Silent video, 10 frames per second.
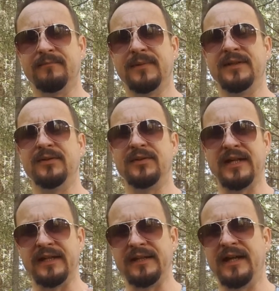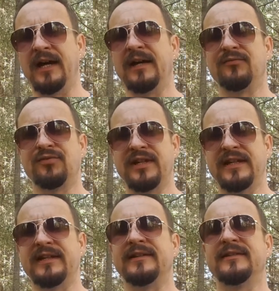but you can uh,
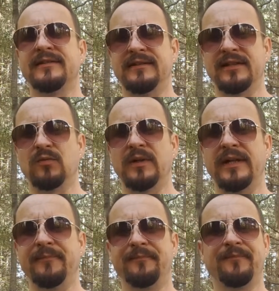train it that way.